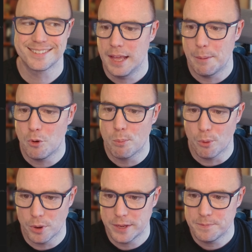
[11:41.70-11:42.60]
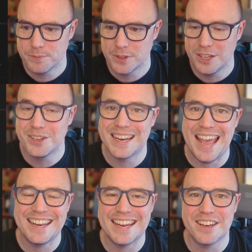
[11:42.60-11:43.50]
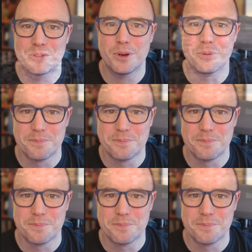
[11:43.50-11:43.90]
And more importantly, you can edit it as well.